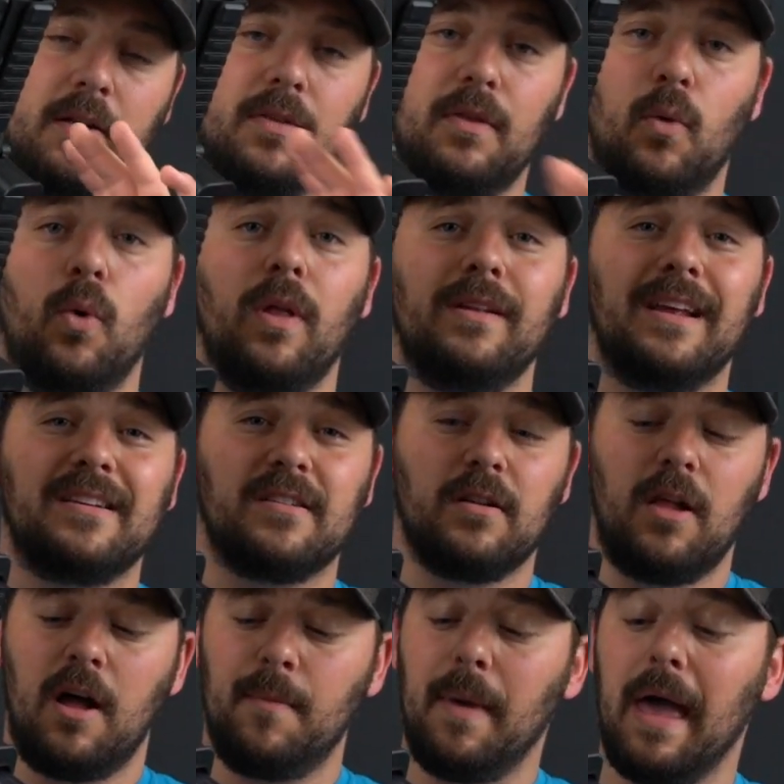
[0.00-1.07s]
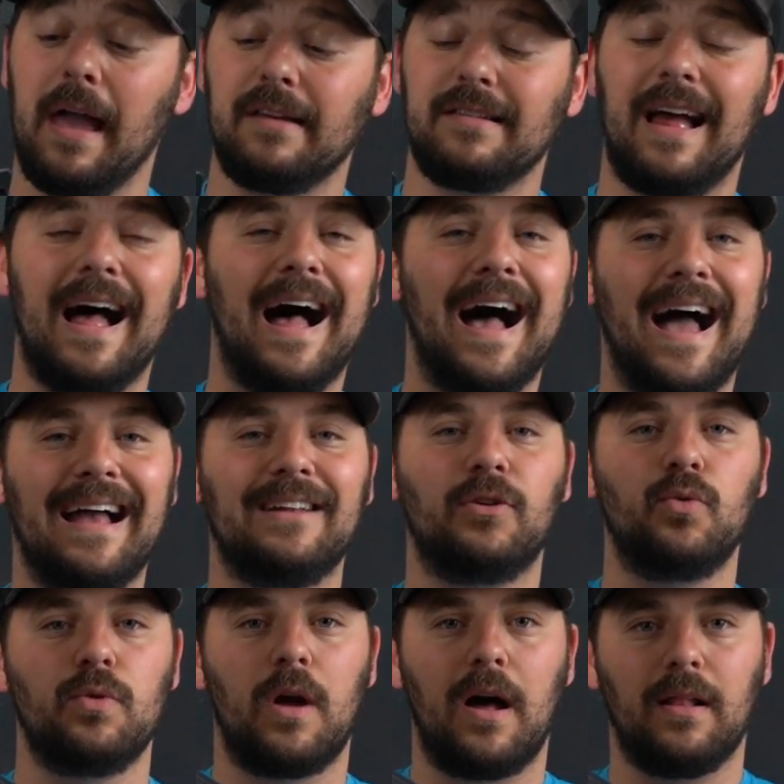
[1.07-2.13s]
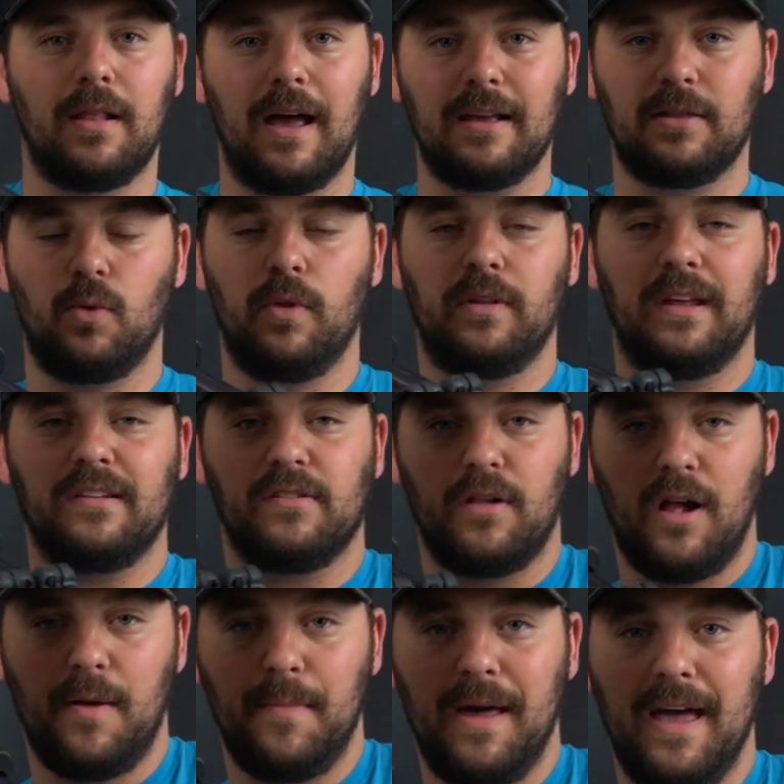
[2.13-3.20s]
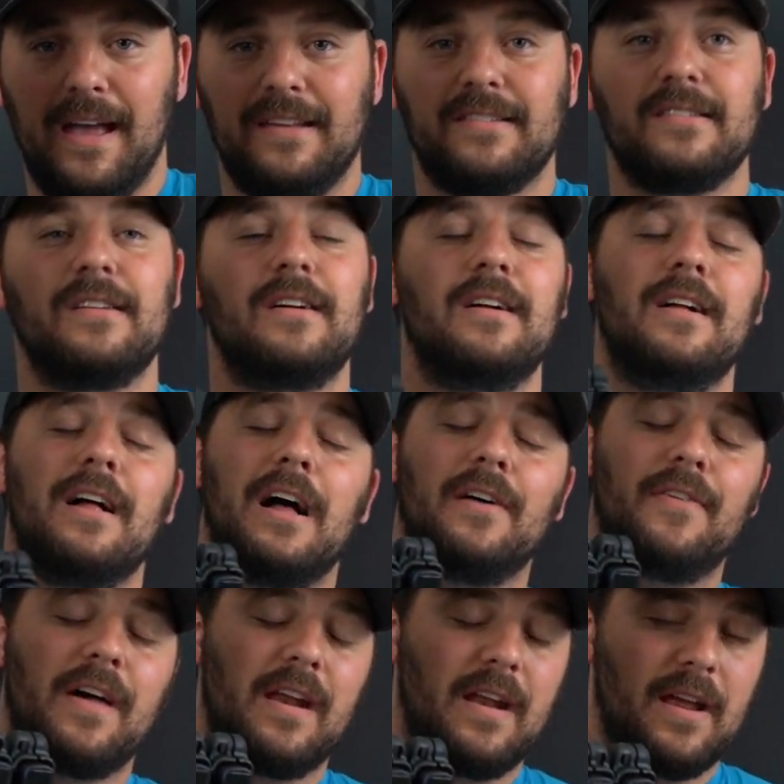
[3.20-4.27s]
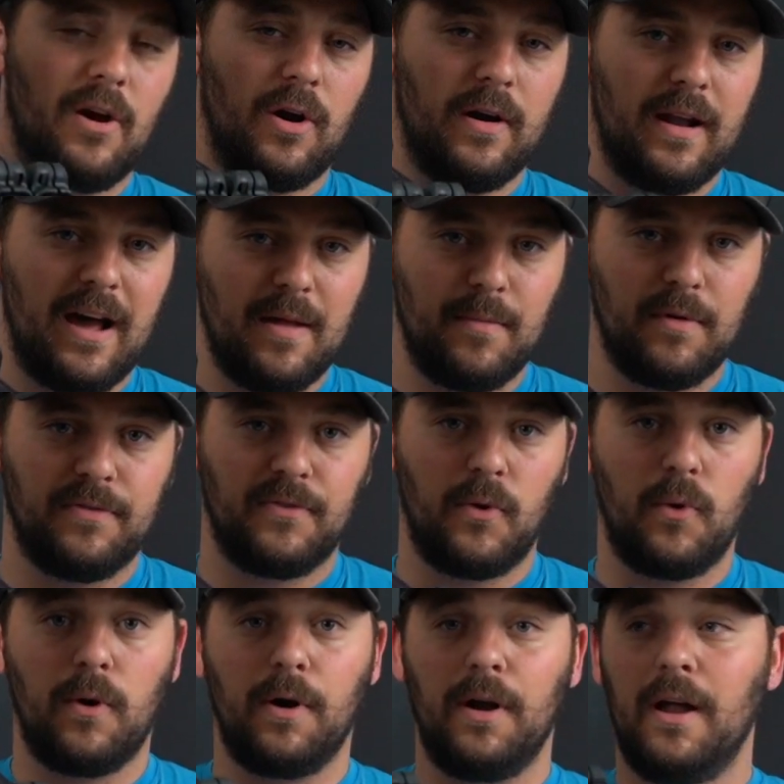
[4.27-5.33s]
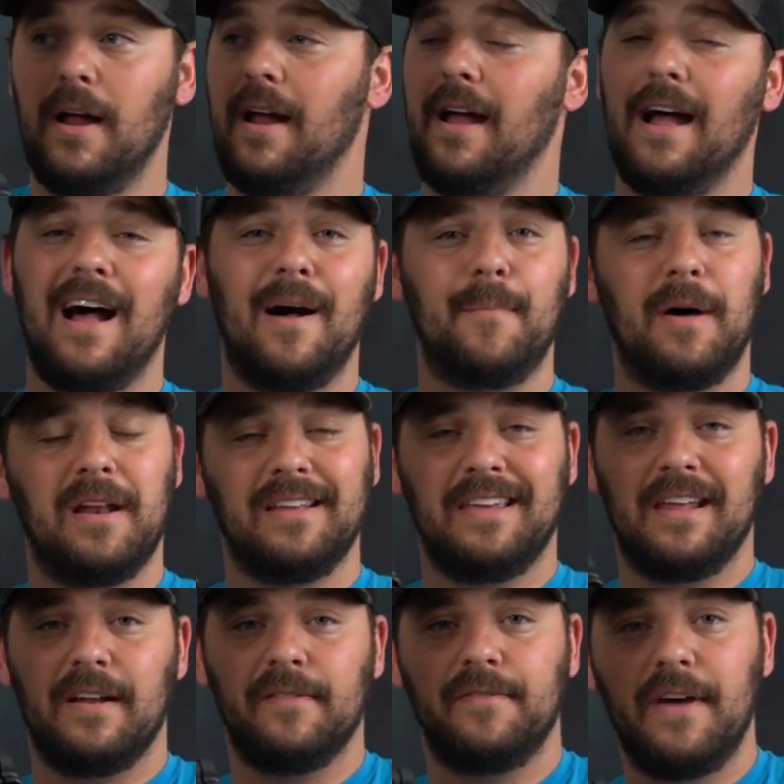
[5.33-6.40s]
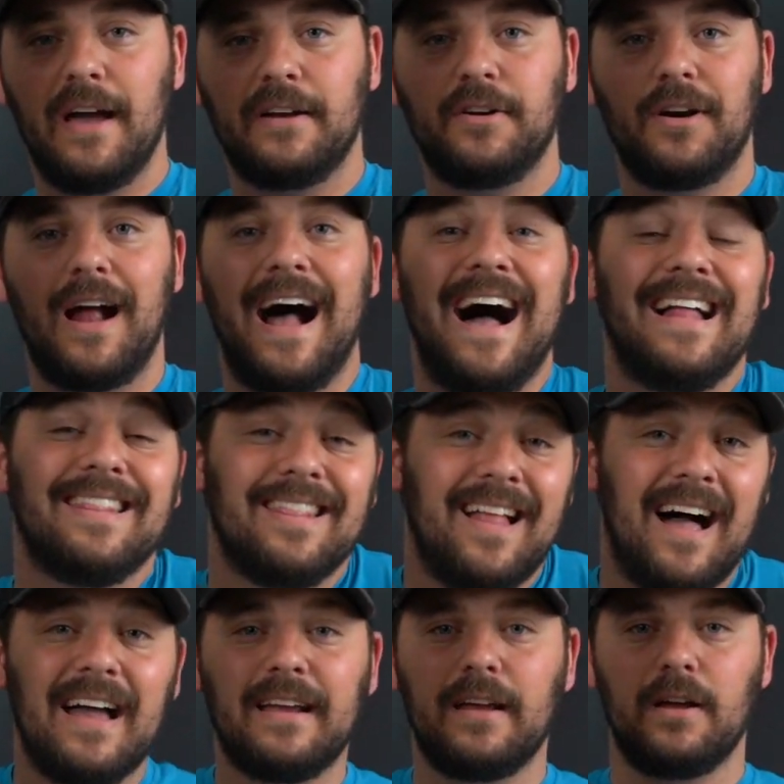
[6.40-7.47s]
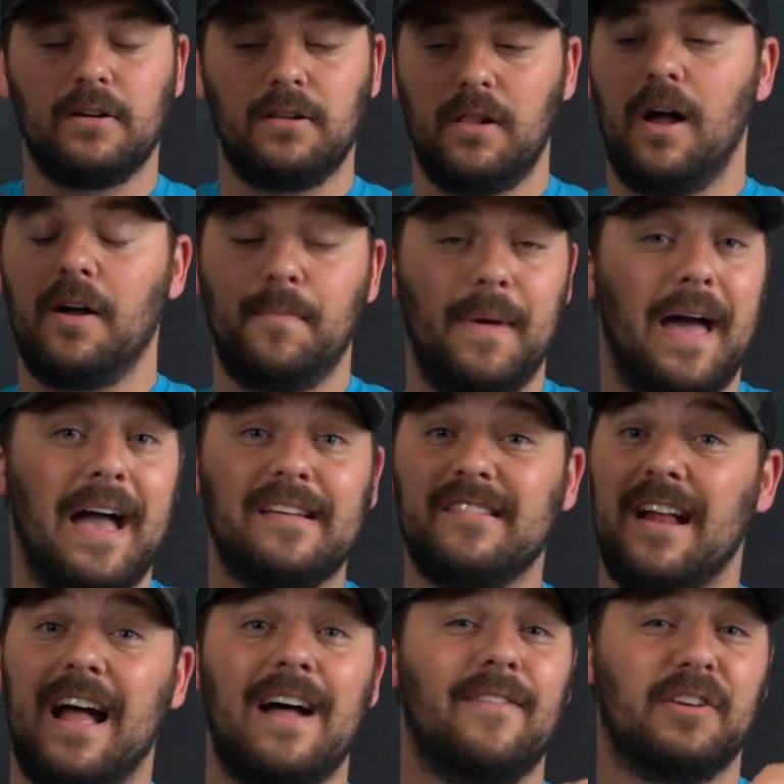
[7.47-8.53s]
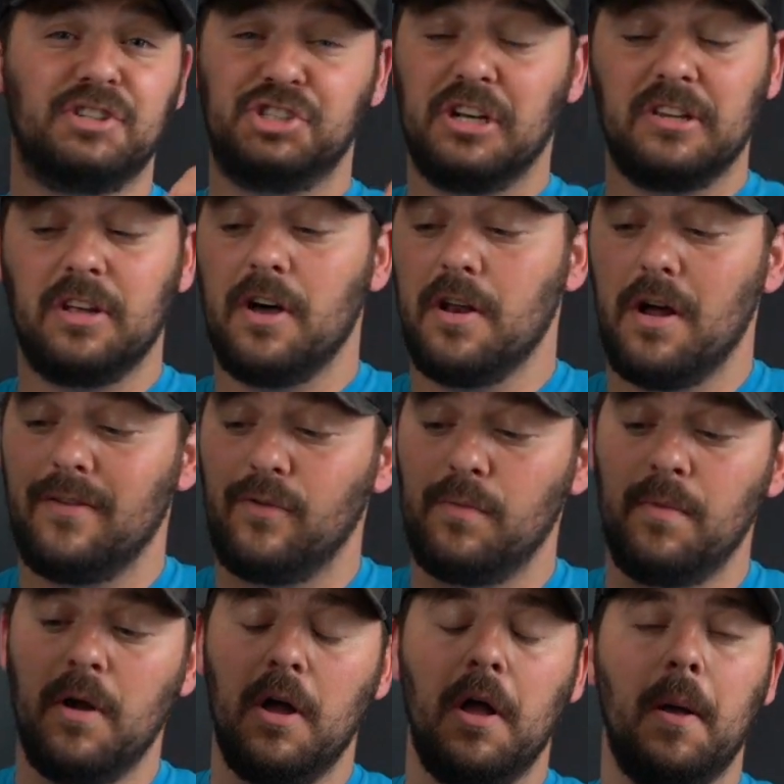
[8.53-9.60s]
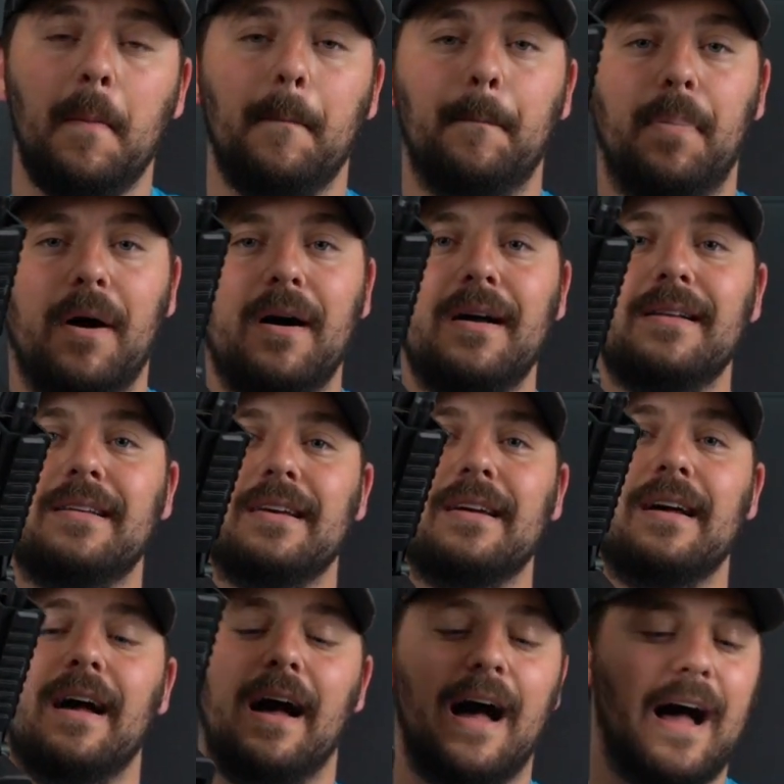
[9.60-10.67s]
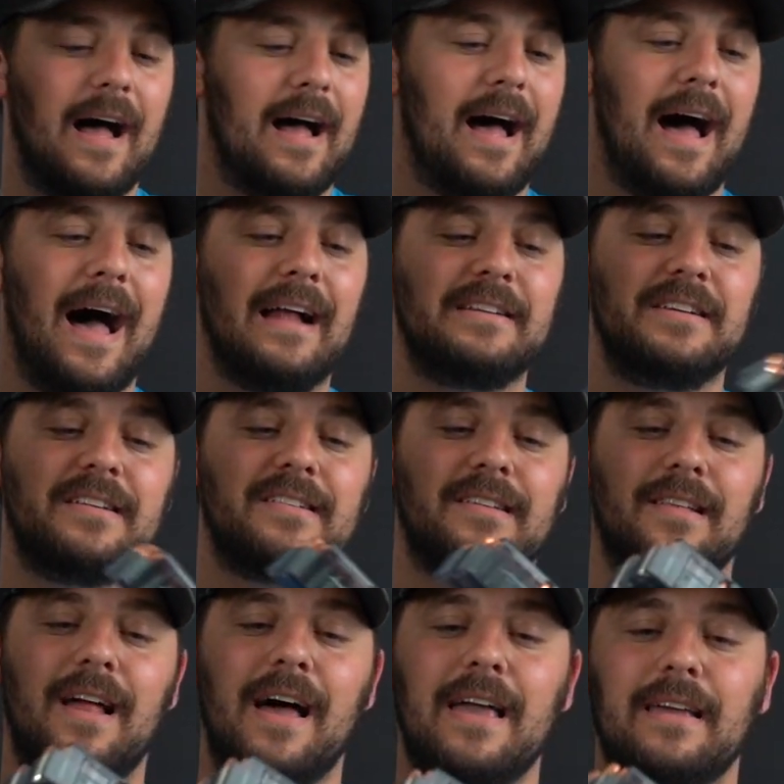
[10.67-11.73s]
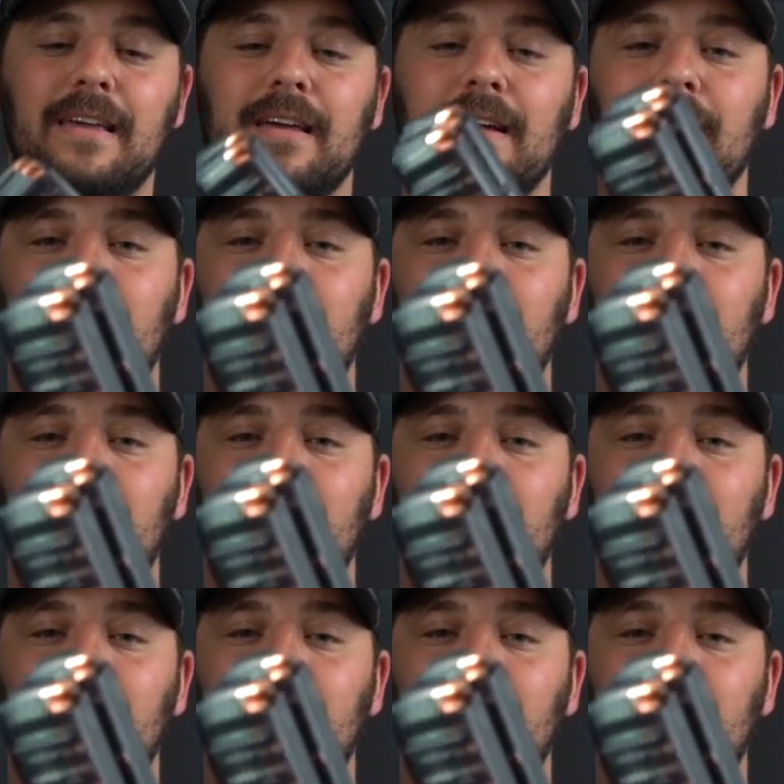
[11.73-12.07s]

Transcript: the one that takes Glock mags. I do not like the one that takes Glock mags. I've had an AR9 before. I'm about to get a Vector. I like Glock mags, and I have a shit ton of them, but I just like